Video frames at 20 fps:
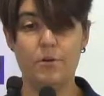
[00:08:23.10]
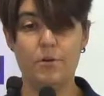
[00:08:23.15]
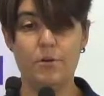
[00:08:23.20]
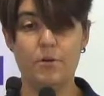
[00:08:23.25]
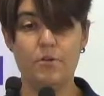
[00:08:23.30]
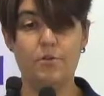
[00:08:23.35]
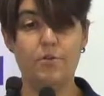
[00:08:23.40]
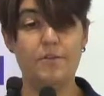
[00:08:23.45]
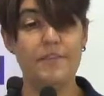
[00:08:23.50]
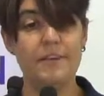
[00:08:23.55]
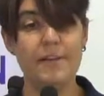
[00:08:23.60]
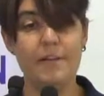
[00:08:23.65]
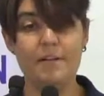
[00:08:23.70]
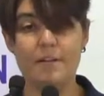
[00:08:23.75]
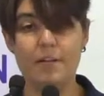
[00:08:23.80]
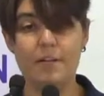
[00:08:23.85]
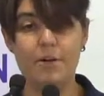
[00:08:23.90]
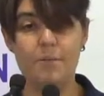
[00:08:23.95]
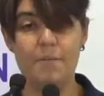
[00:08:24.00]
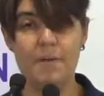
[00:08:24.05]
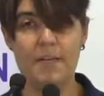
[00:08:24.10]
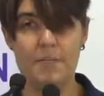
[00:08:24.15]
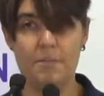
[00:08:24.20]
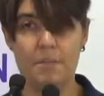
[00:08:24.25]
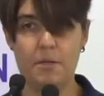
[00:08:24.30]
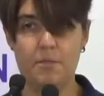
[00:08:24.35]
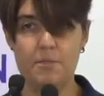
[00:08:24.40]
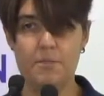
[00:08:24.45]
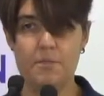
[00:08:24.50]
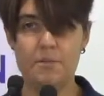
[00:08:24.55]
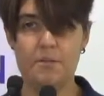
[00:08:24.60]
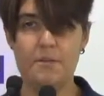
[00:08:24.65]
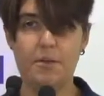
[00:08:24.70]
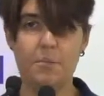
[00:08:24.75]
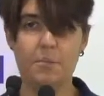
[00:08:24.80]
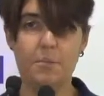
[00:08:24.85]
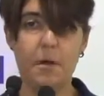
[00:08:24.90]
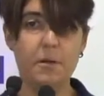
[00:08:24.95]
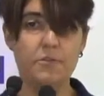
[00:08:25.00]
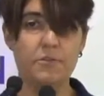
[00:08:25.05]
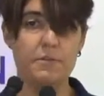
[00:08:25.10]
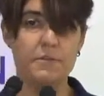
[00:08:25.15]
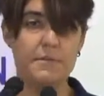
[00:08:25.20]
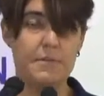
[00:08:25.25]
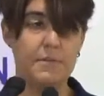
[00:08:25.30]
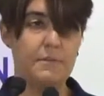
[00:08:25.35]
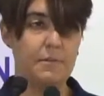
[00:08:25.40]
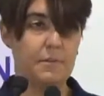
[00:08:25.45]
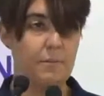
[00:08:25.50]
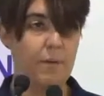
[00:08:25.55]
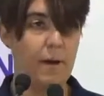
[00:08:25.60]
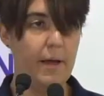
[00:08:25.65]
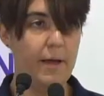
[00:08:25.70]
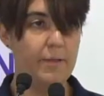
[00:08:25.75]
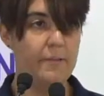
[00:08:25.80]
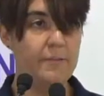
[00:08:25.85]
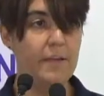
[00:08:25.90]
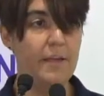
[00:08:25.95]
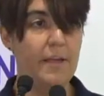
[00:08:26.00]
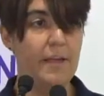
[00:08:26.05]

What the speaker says: sea level commitments, the amount of sea level rise